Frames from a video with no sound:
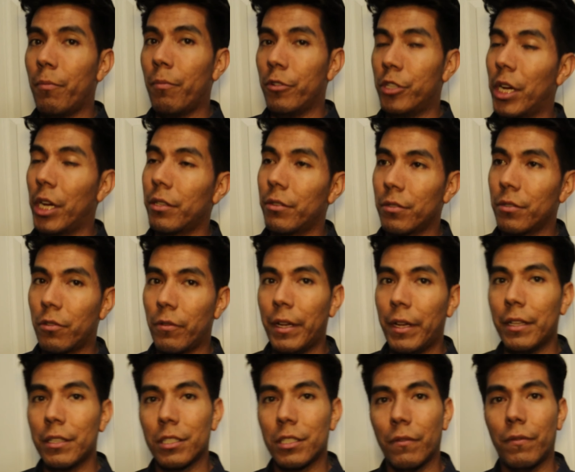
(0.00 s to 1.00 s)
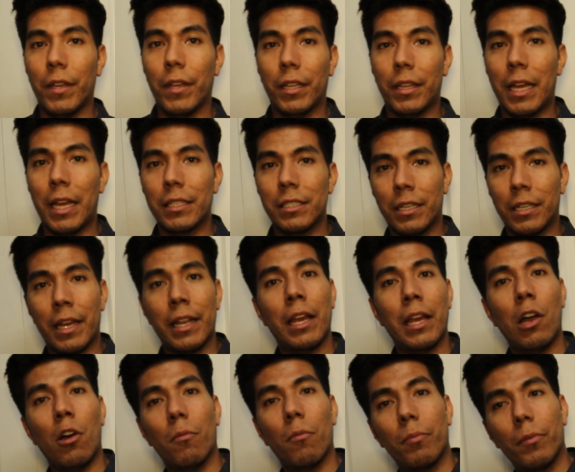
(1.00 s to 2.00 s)
projector screens, stuff like that to kind
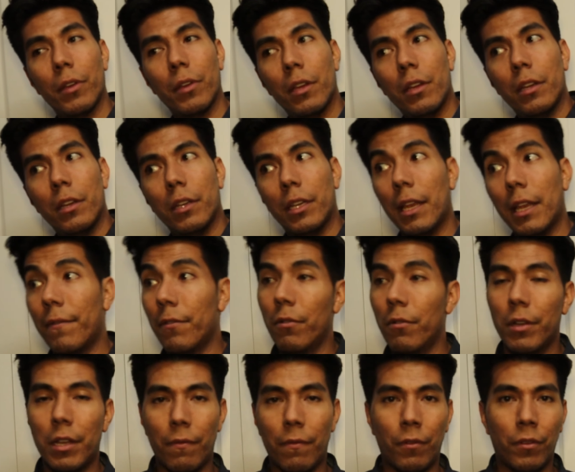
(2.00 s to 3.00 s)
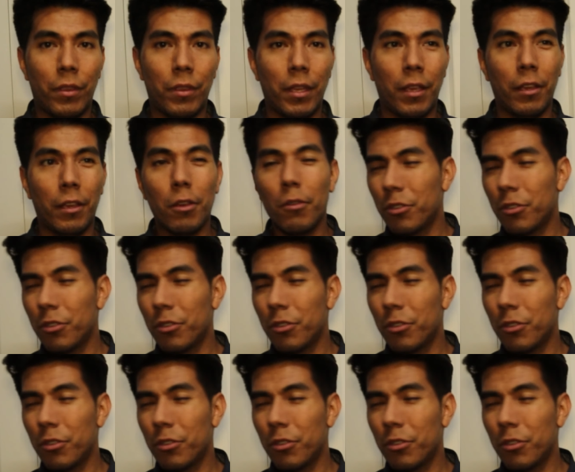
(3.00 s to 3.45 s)
of help give you a different thing.